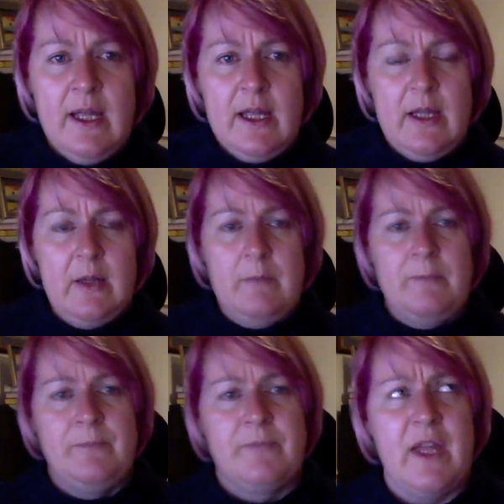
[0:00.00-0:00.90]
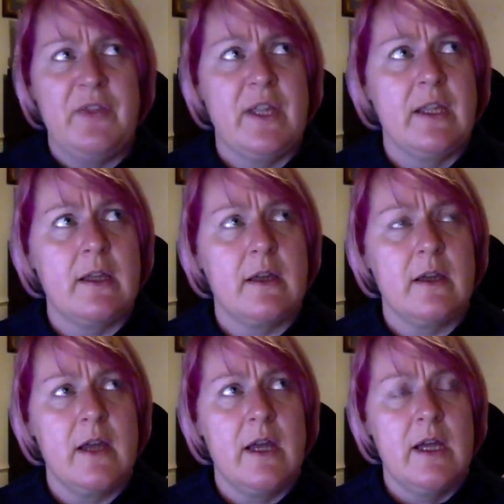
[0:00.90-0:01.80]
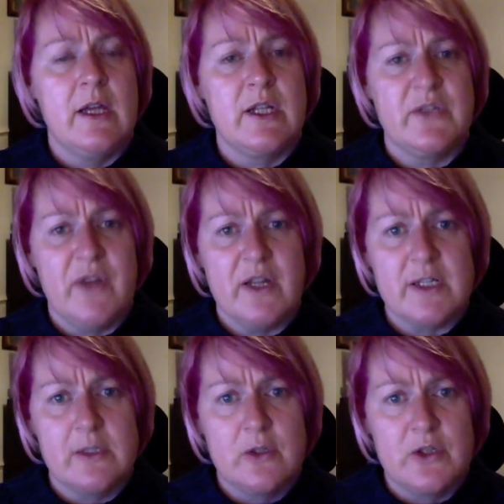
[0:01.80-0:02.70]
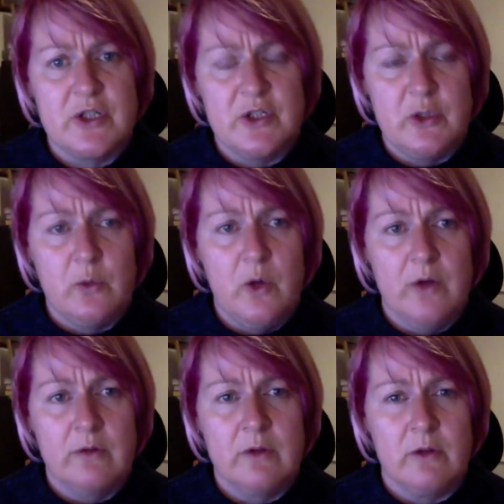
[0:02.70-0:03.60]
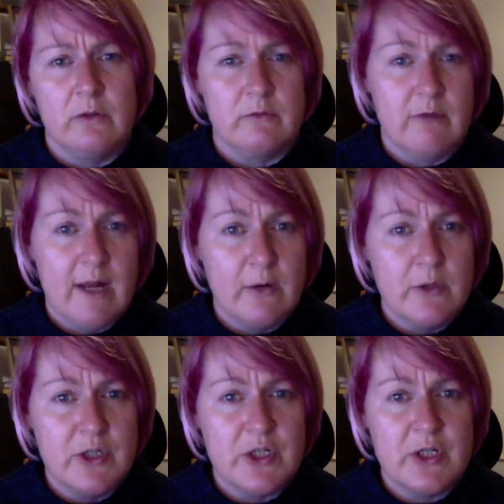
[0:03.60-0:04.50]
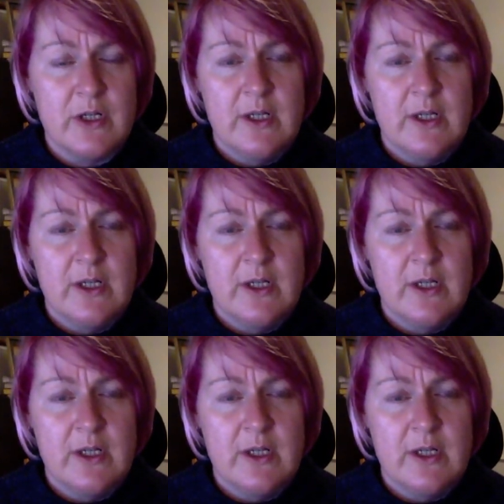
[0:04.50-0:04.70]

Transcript: I think, Schwarzlose do one called Rausch,